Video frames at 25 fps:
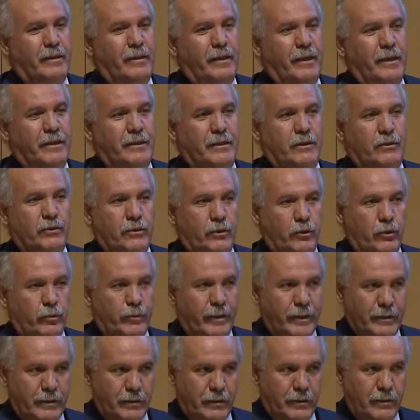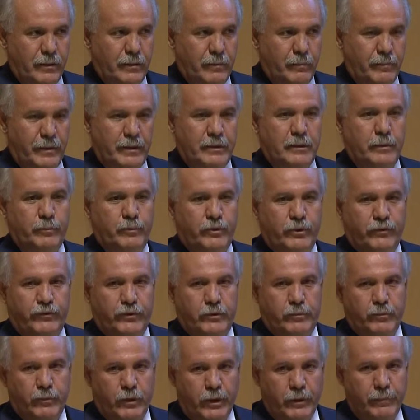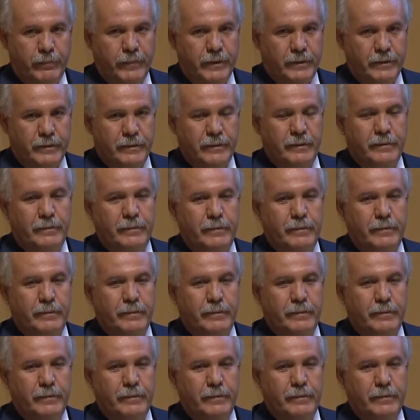as a role model but the Prophet Muhammad.